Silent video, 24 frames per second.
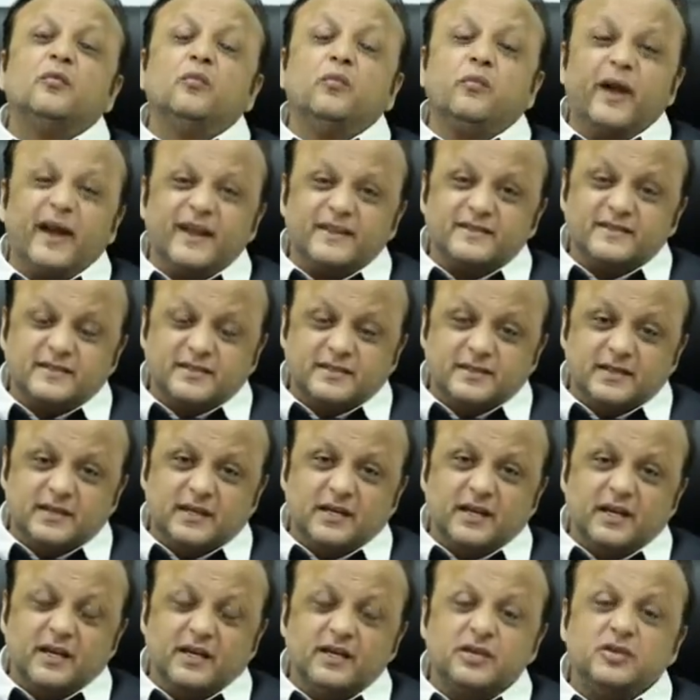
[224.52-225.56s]
waste
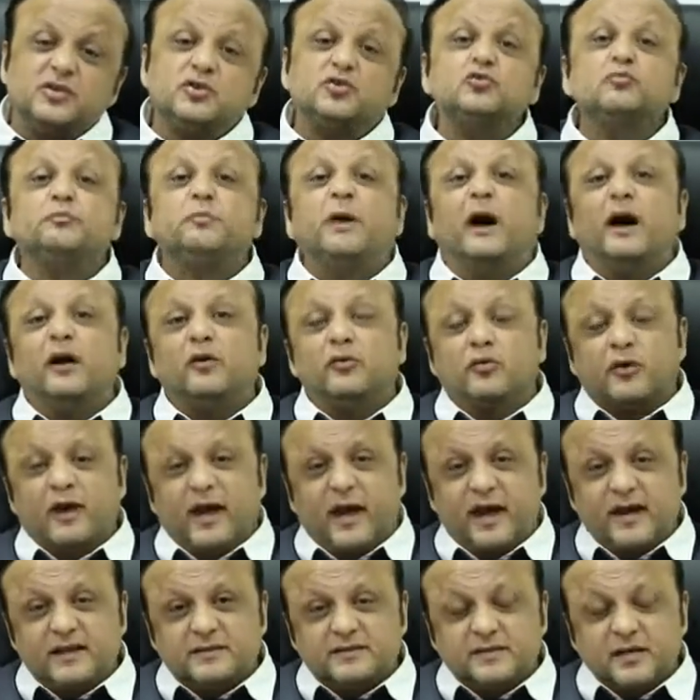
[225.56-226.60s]
into
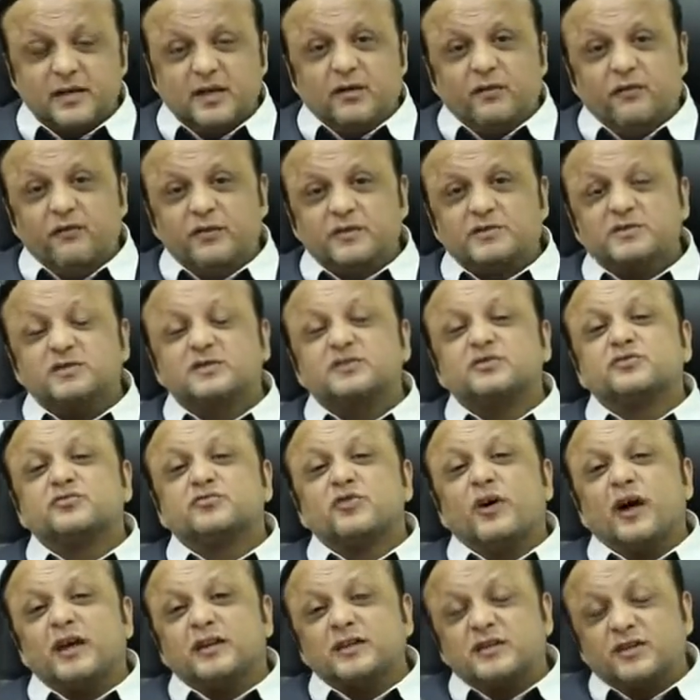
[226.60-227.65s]
biogas, which is
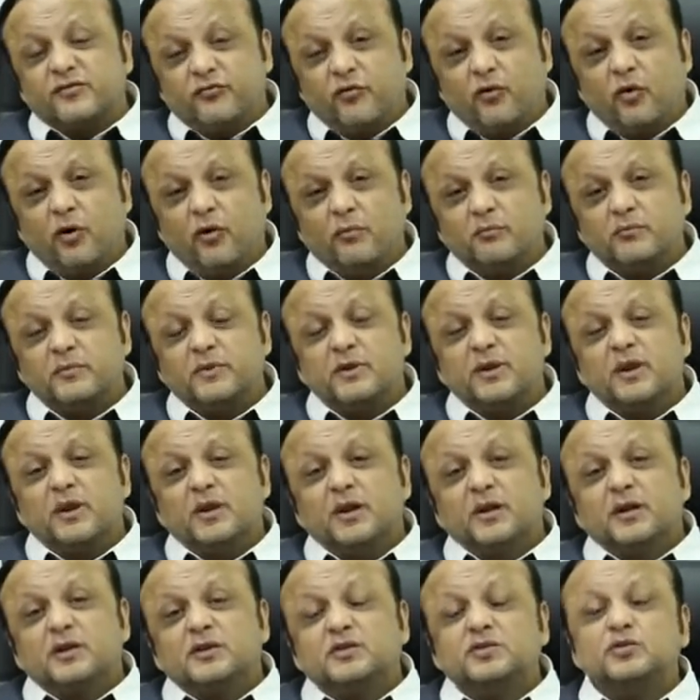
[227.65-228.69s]
transformed
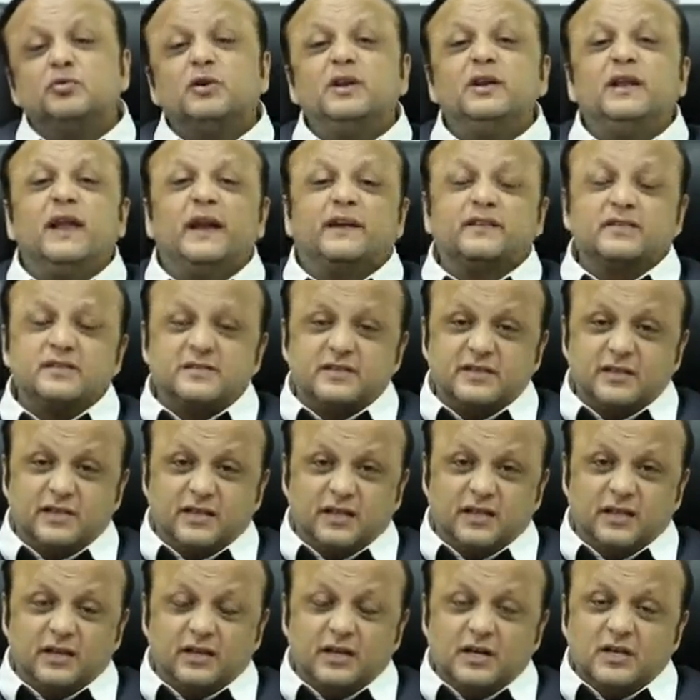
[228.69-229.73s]
to
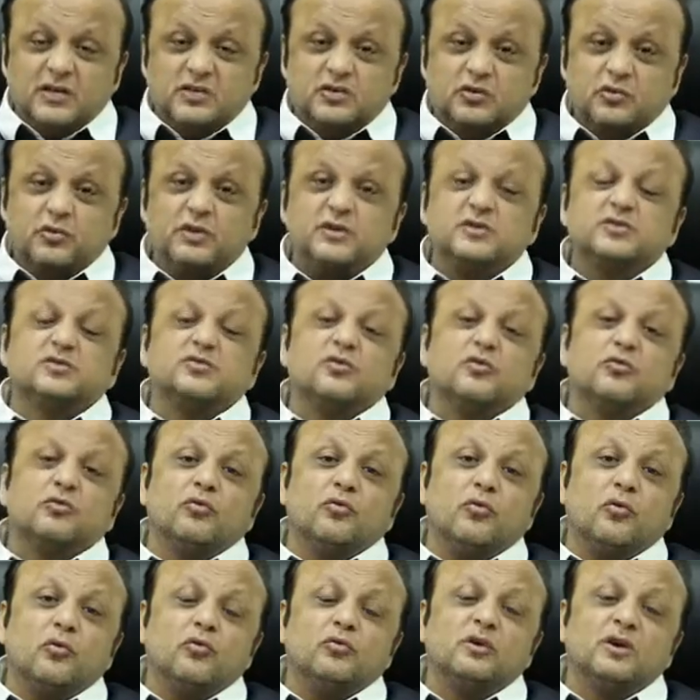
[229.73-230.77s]
electricity. So it's your
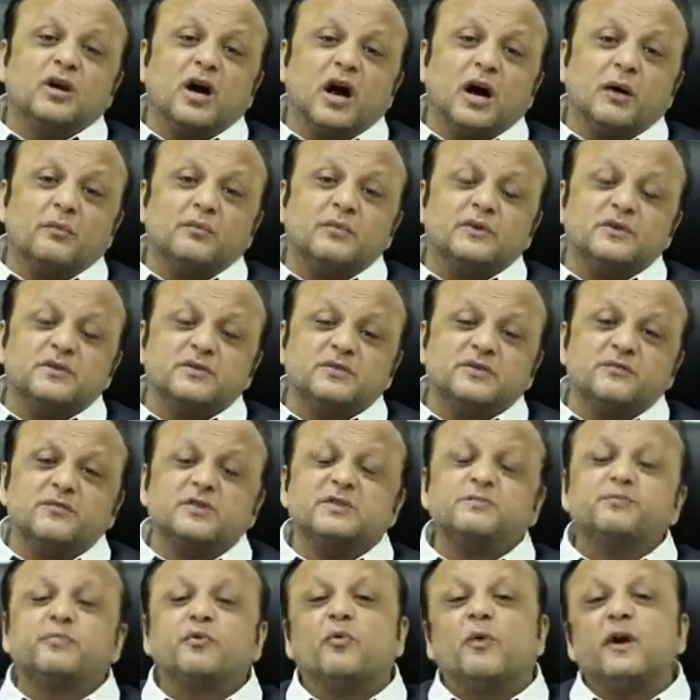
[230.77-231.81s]
own garbage which
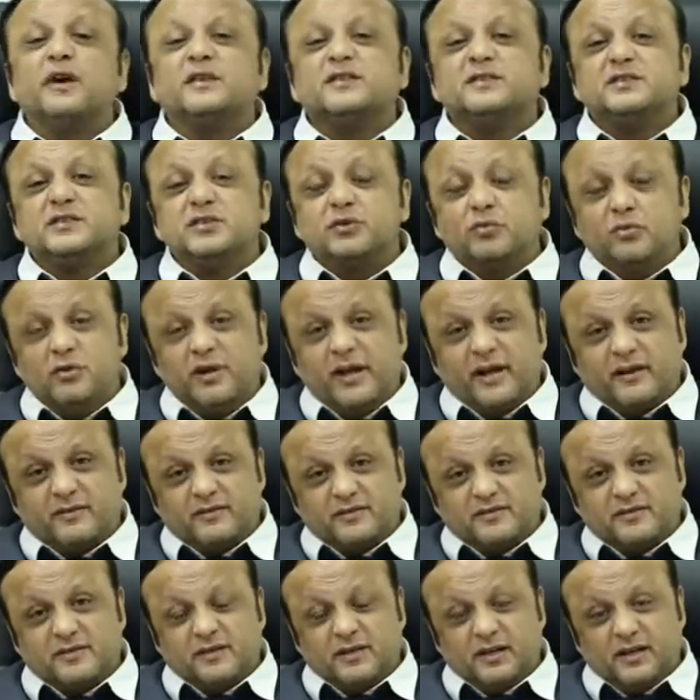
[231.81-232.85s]
provides you
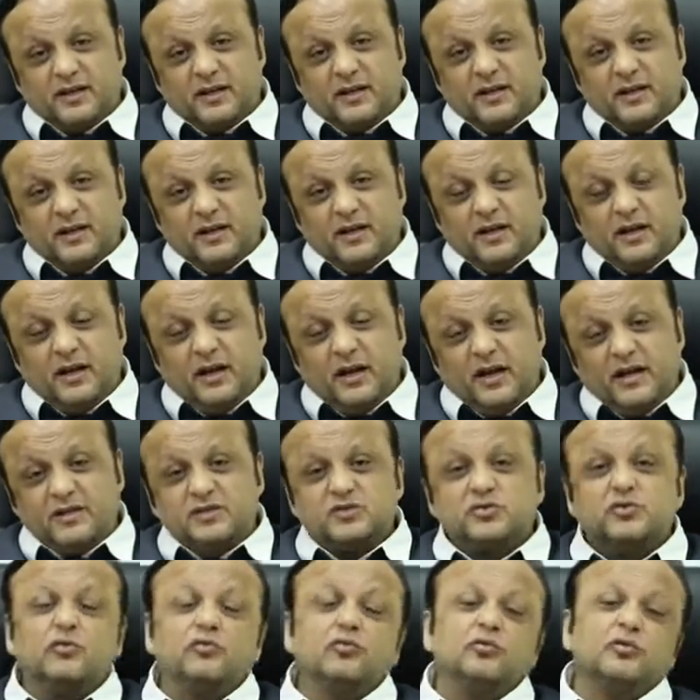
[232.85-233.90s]
electricity.
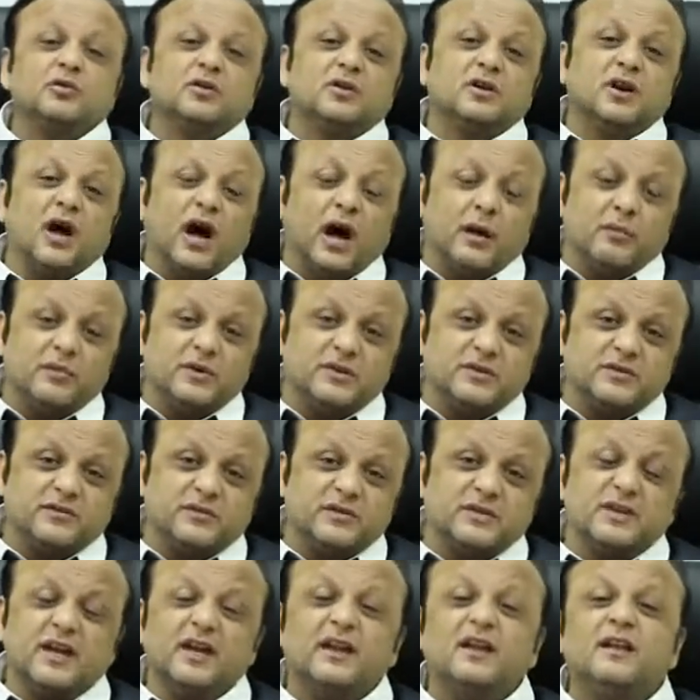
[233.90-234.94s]
It's your own garbage
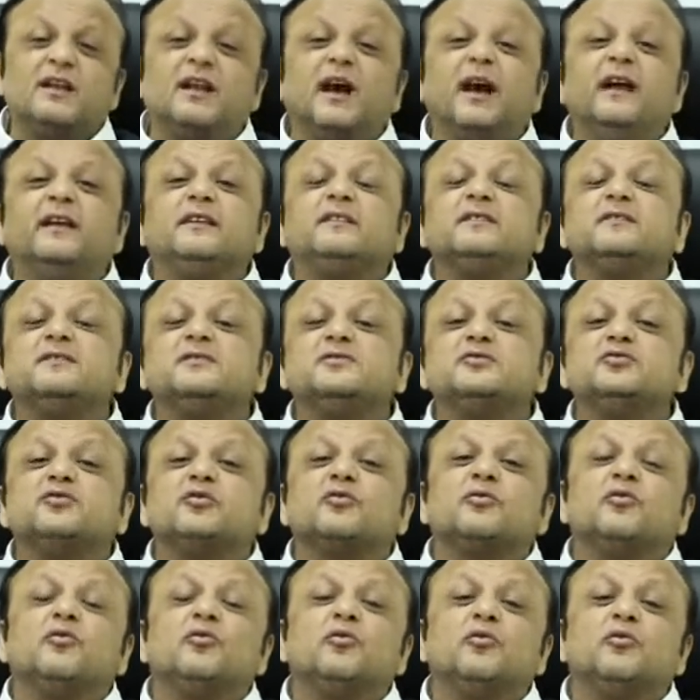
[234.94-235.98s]
which enlightens
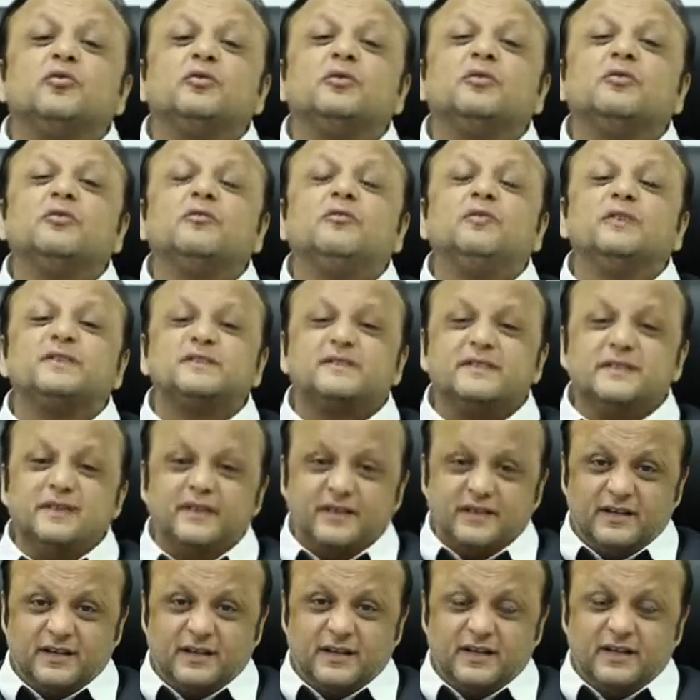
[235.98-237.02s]
your own
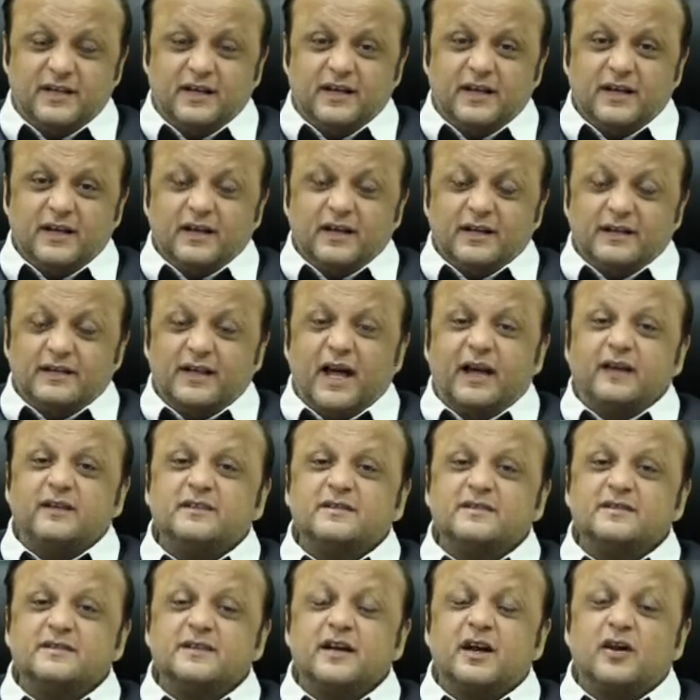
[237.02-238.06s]
vicinity. That
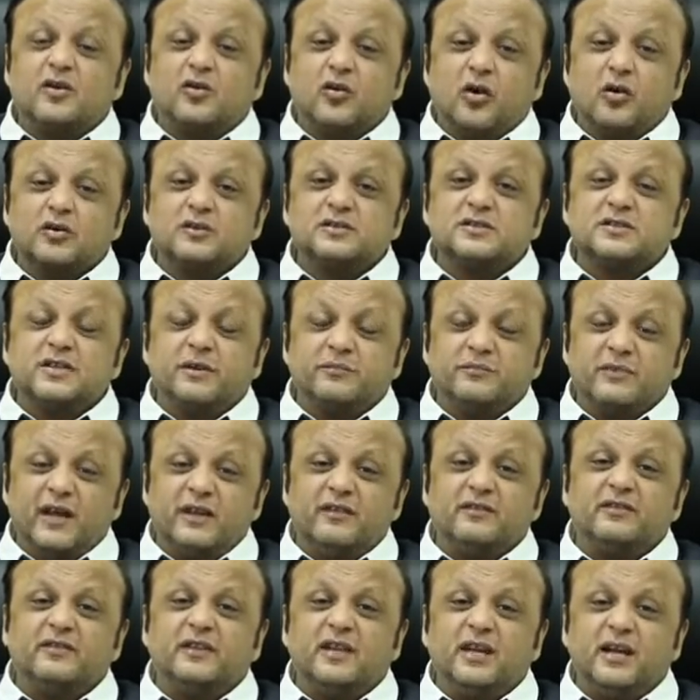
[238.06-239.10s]
is a concept
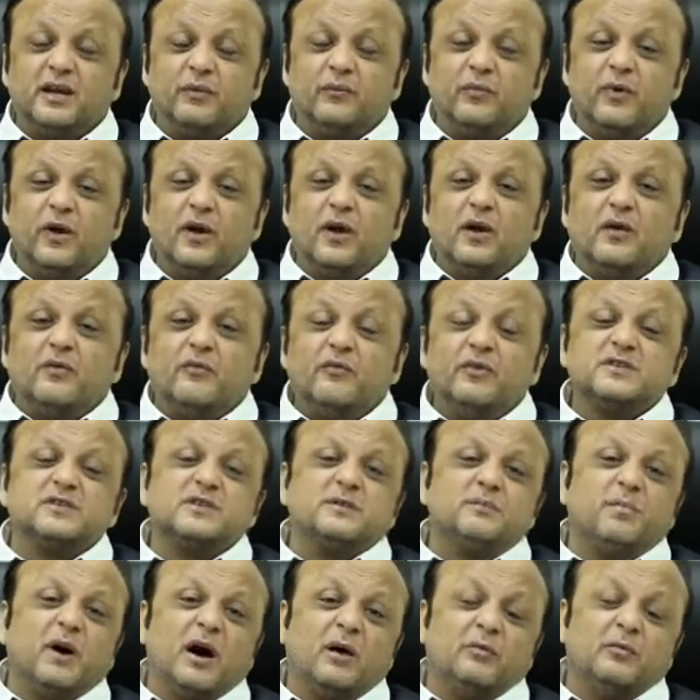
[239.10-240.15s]
and theme which
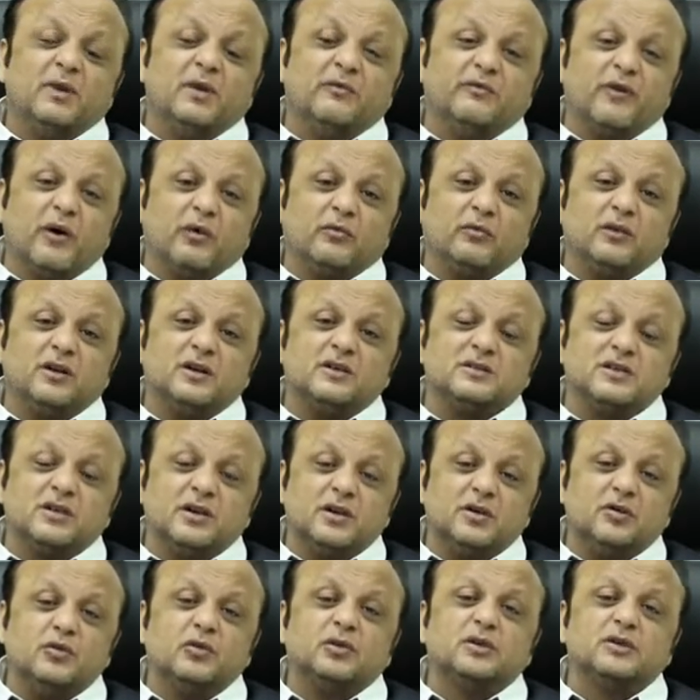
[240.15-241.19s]
the Bhamla
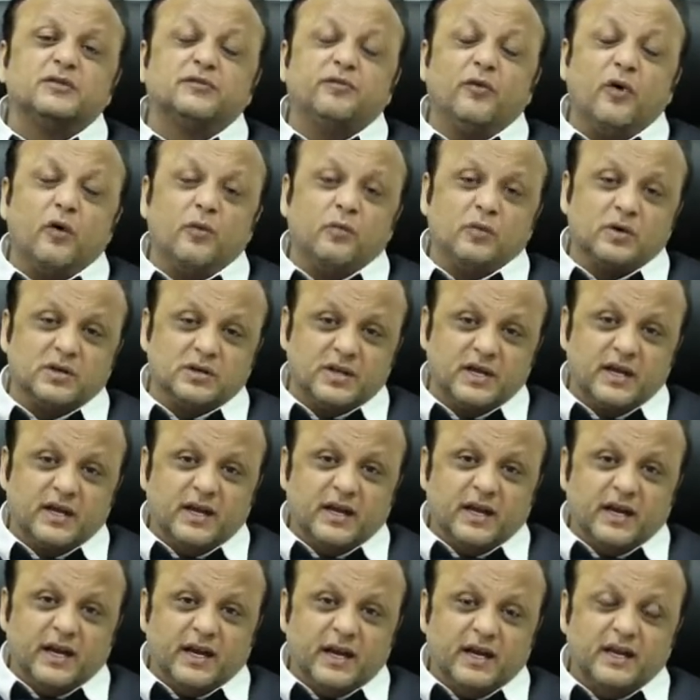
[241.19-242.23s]
Foundation looks forward
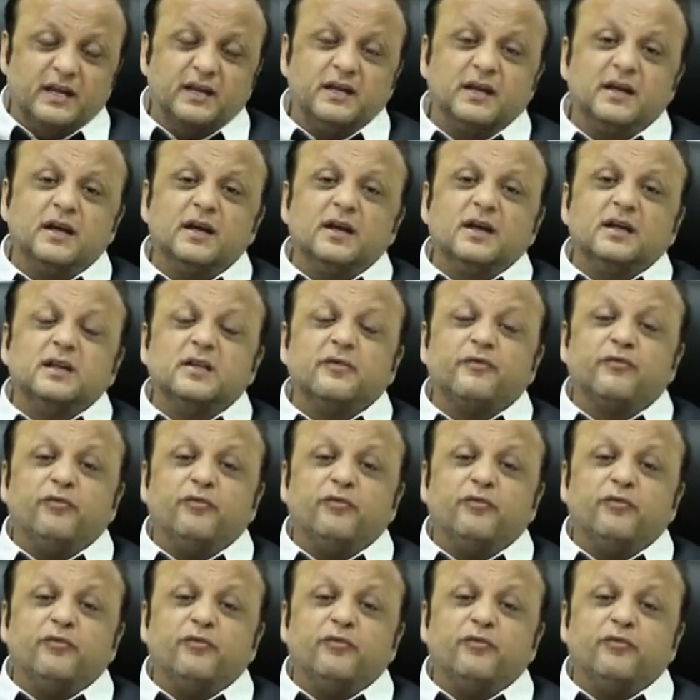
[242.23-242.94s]
in the